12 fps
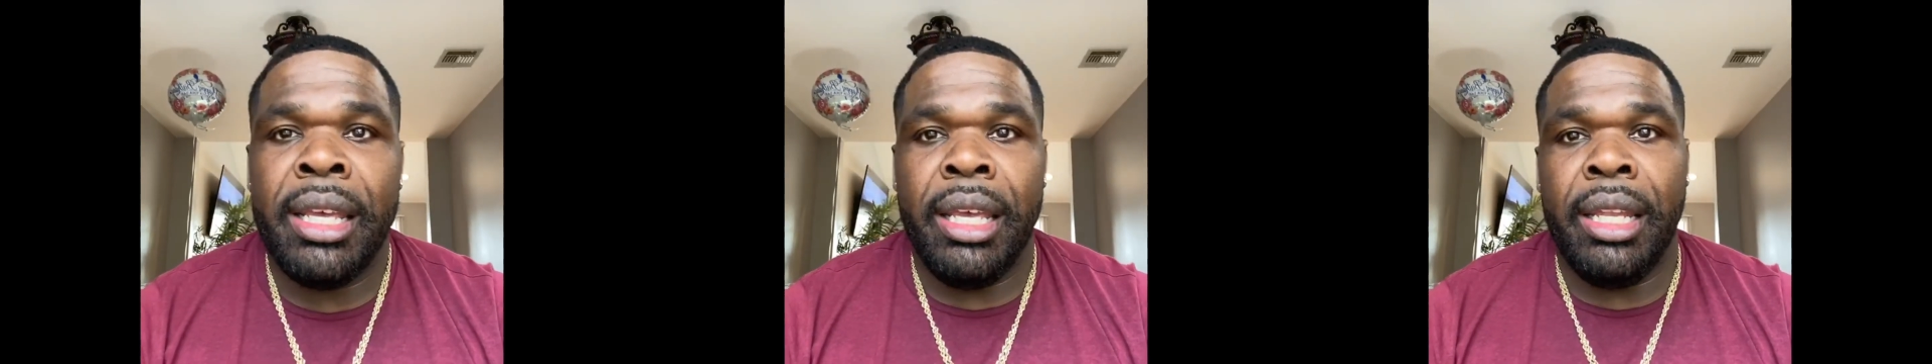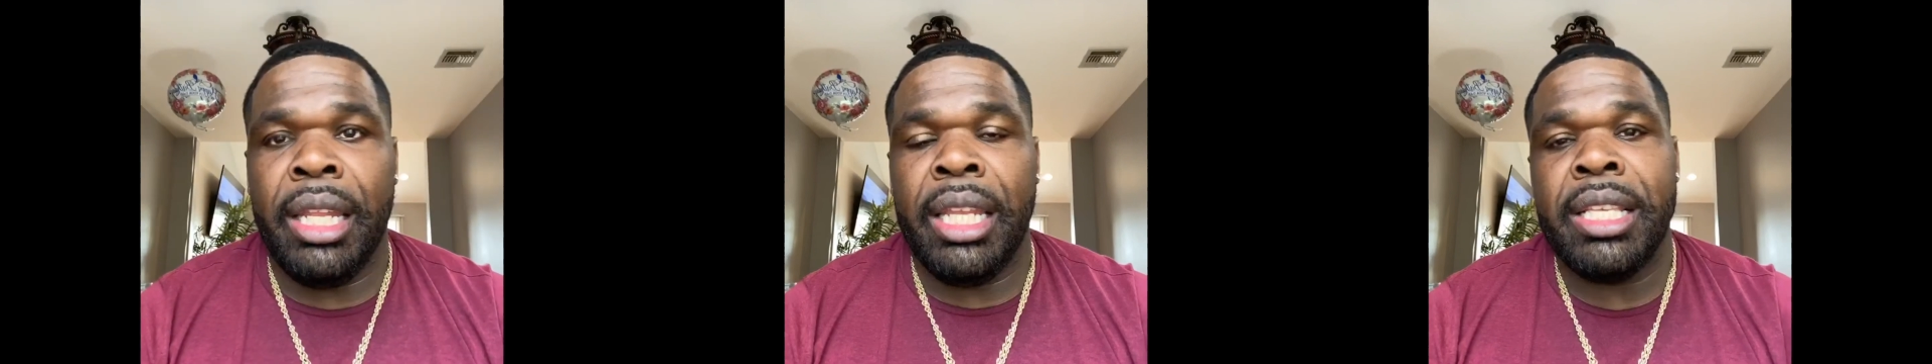
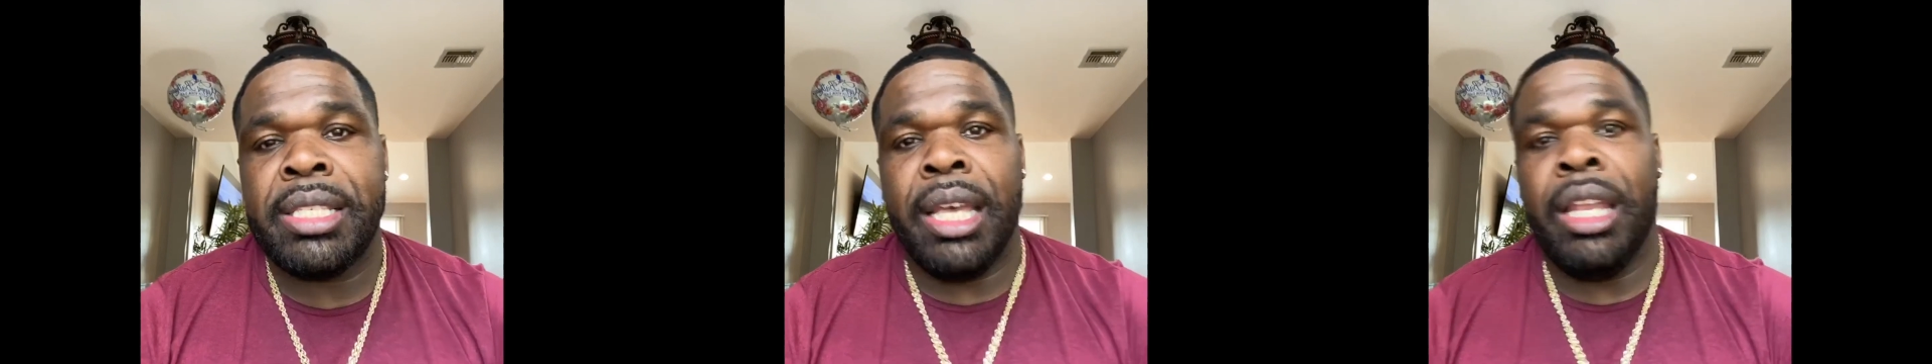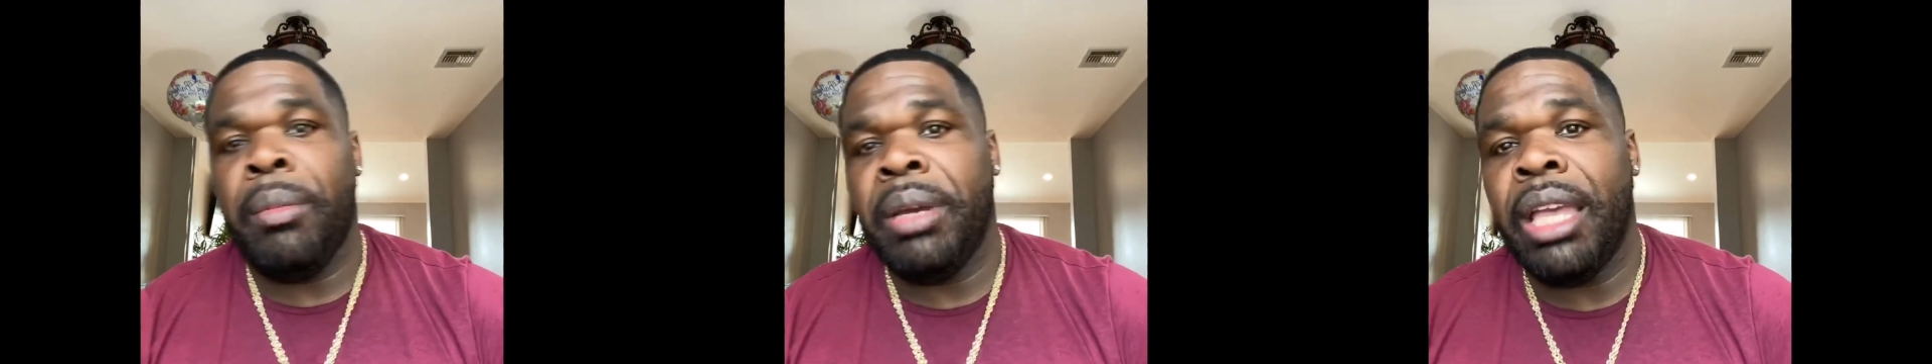And then he
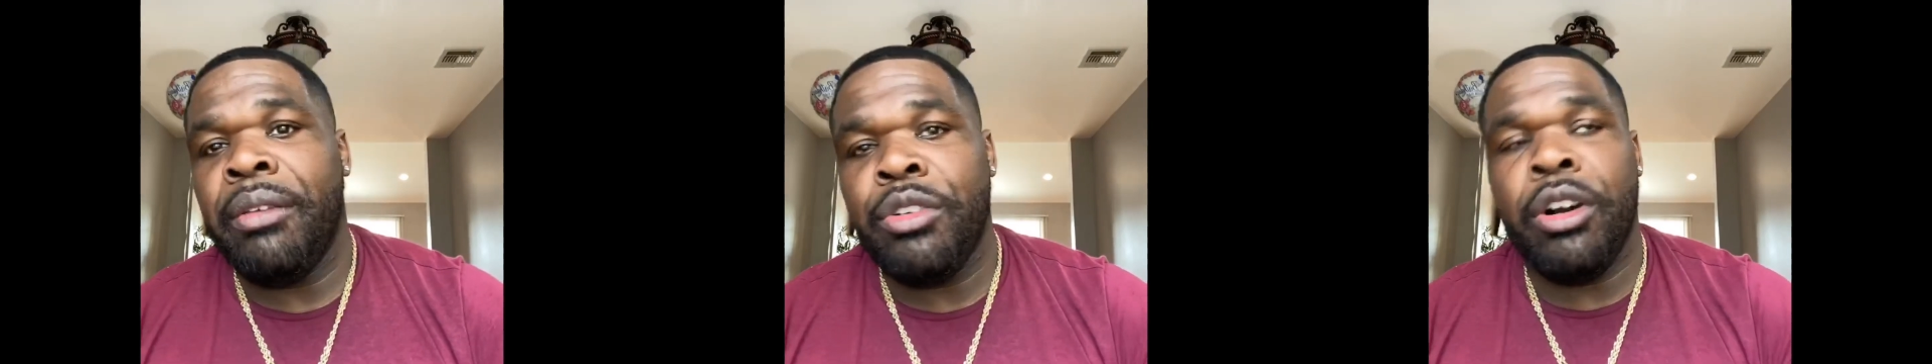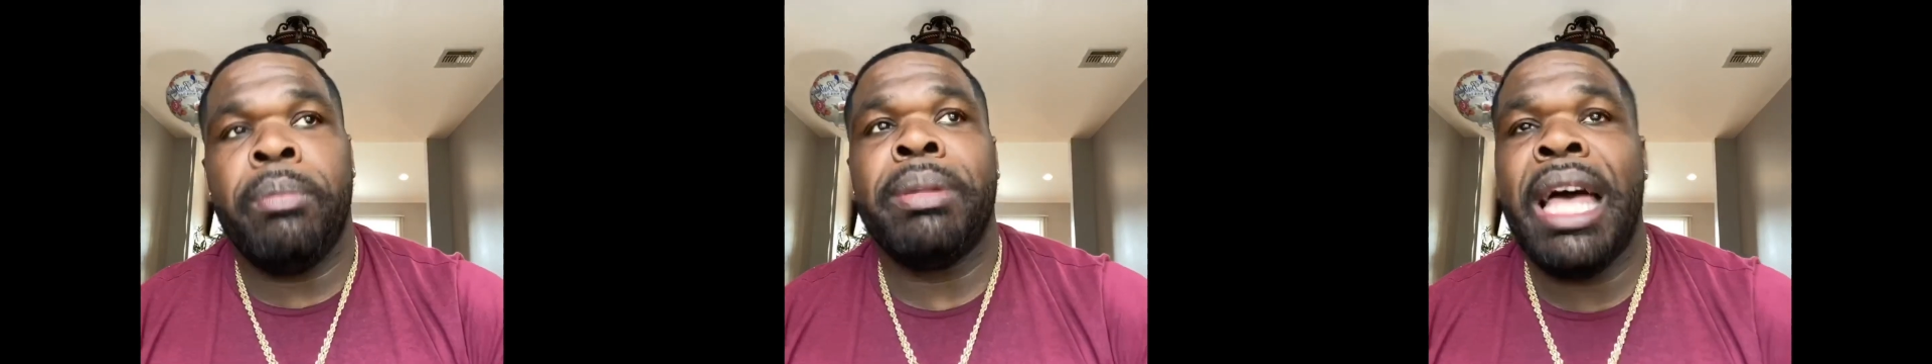said, I'm going to give
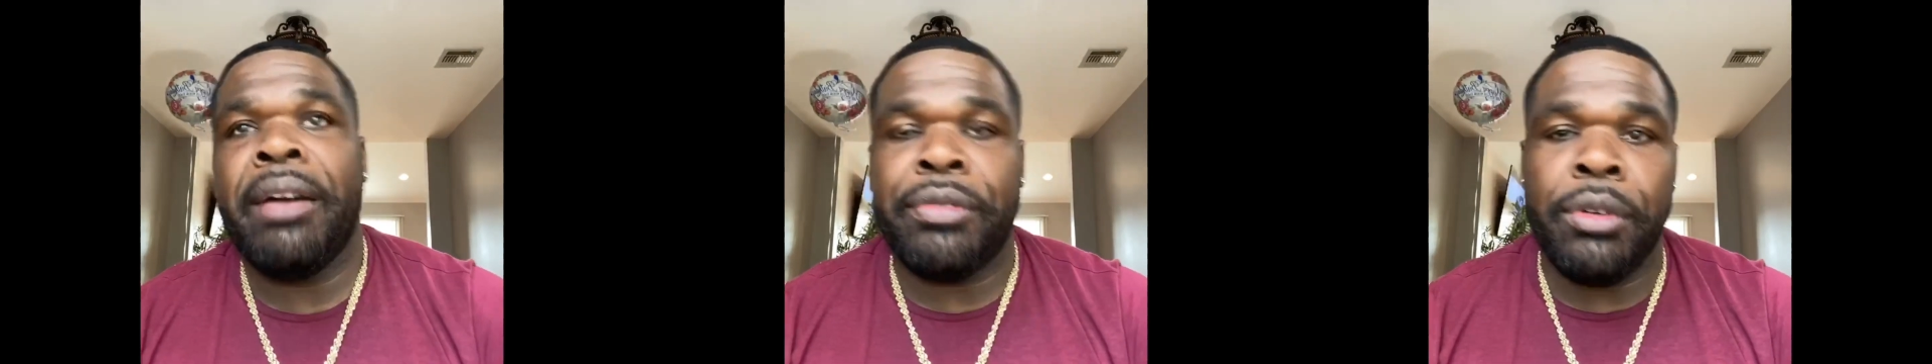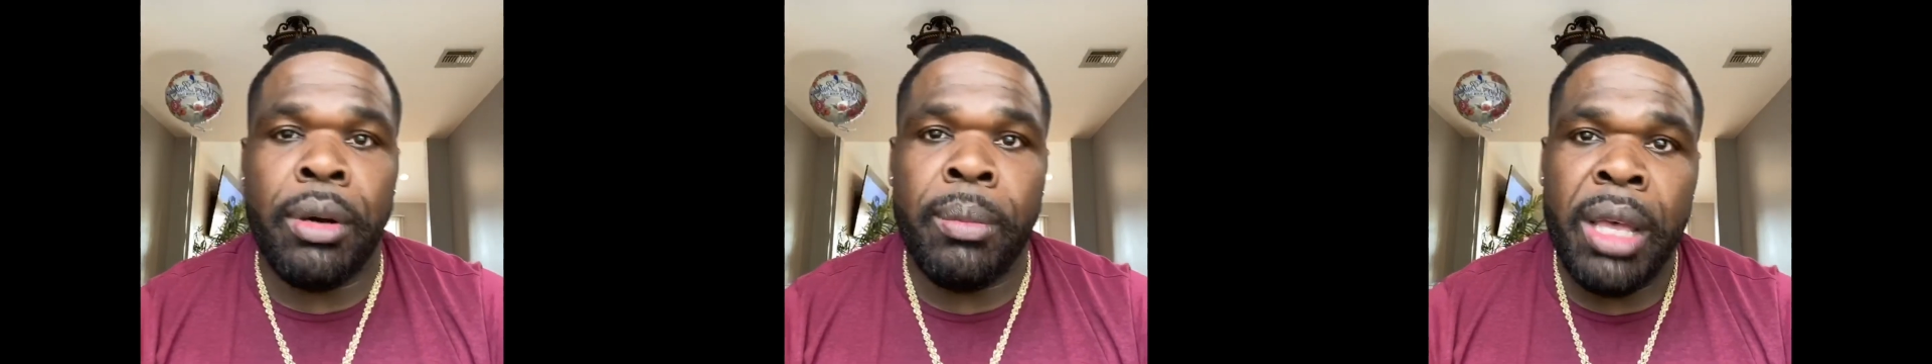you a
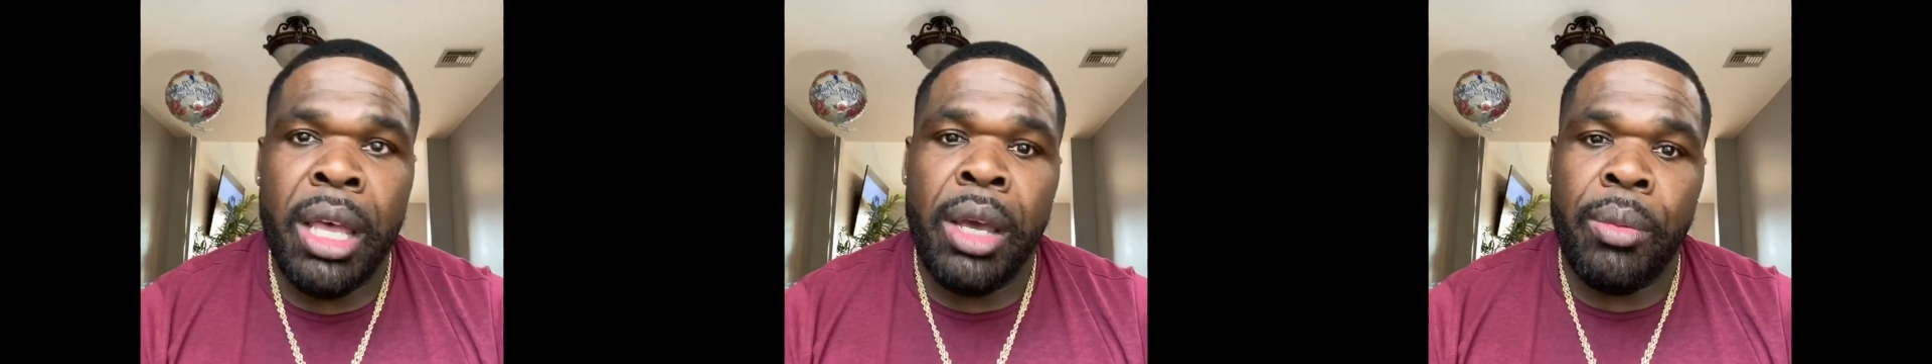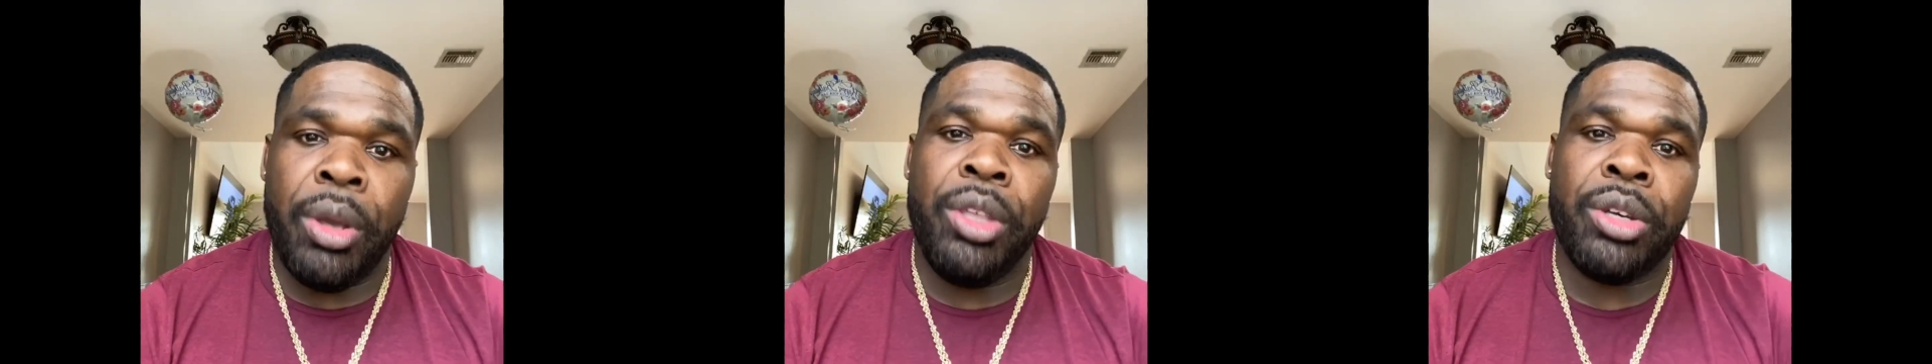platform
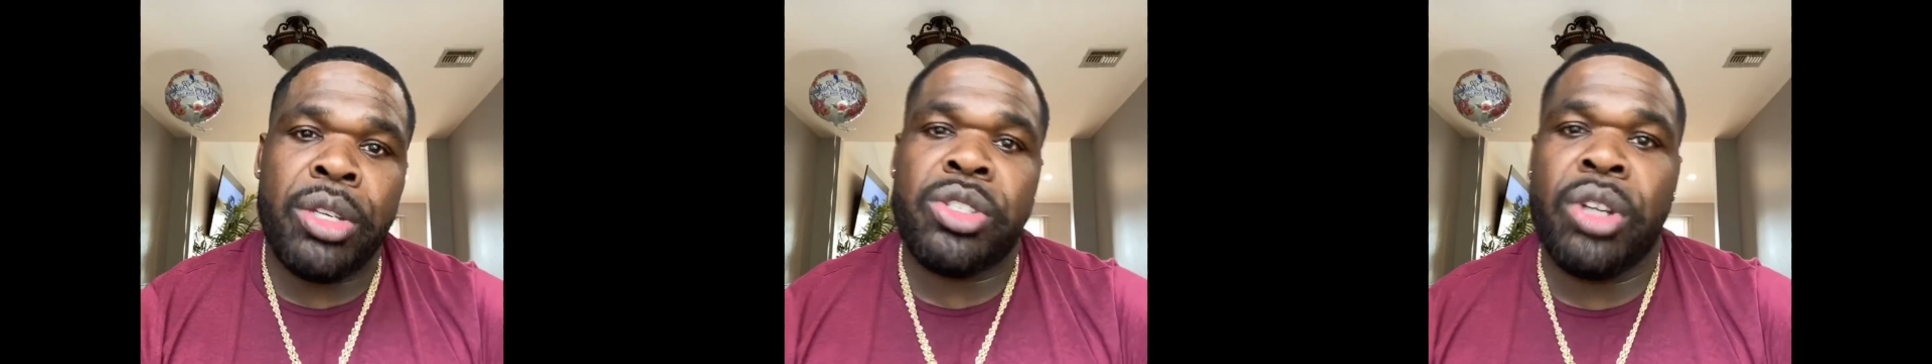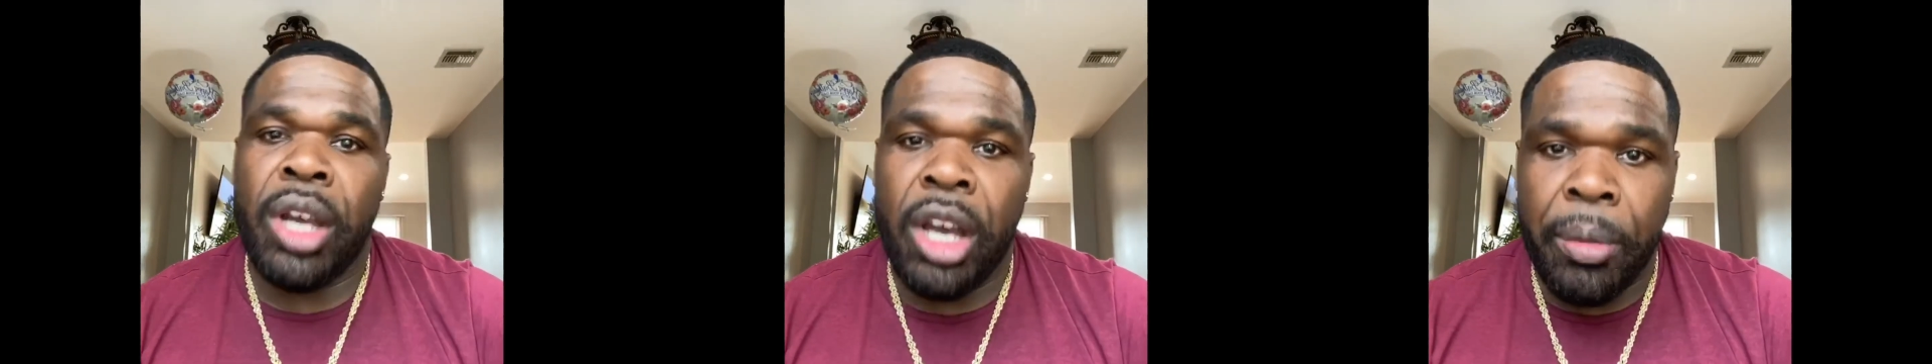where you can
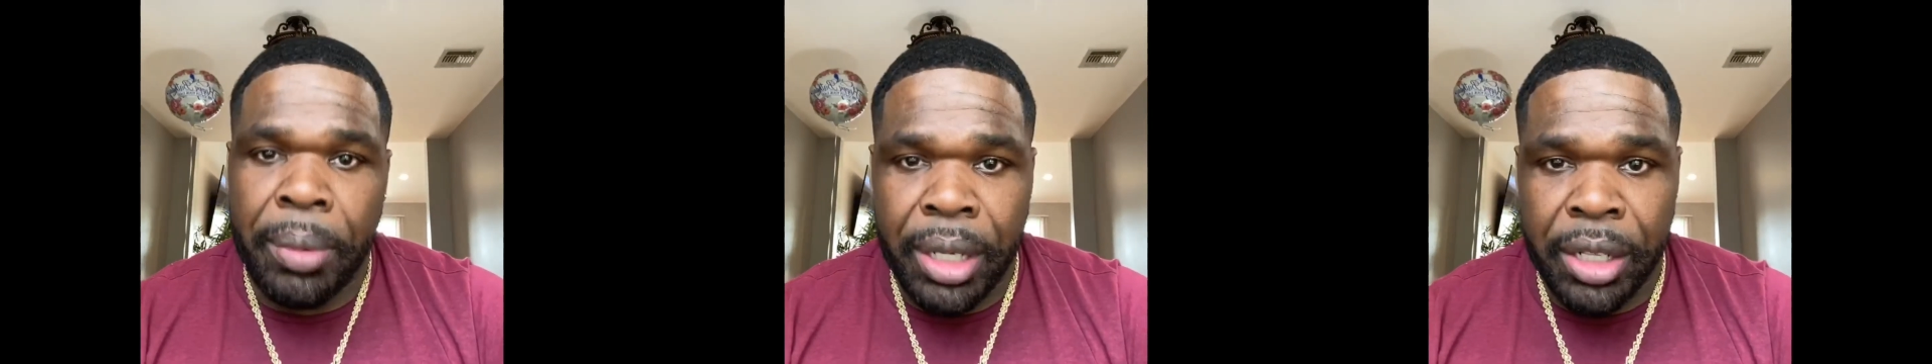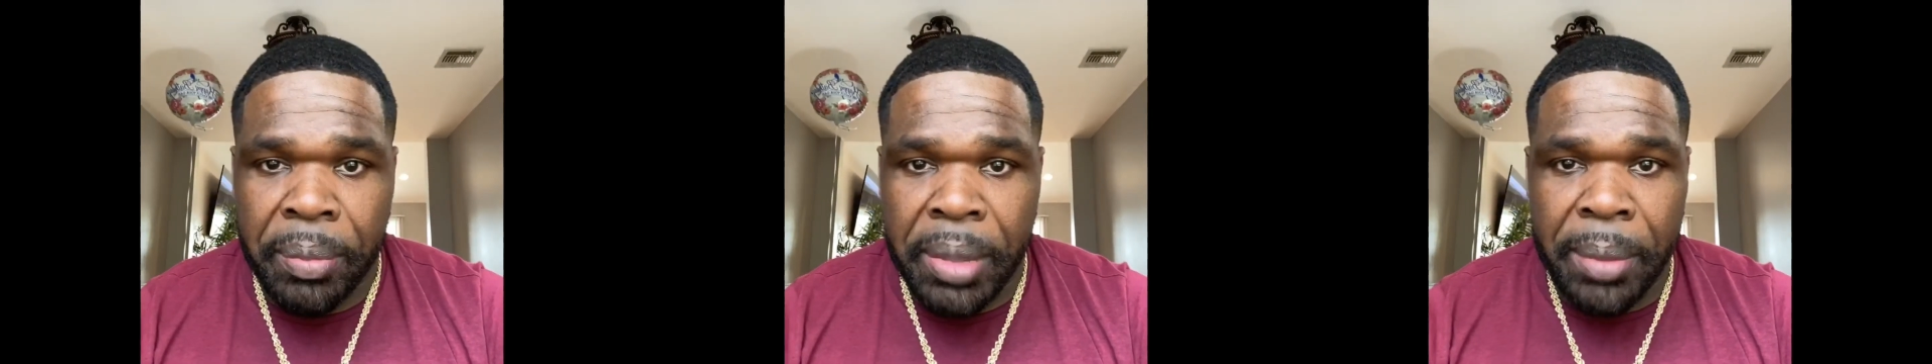start helping
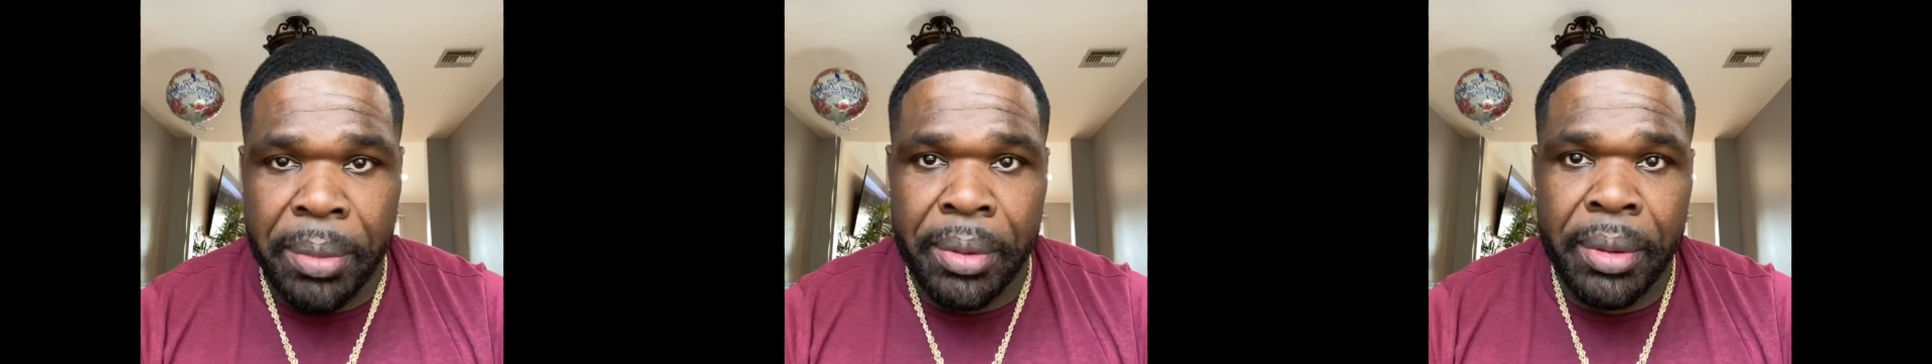other people.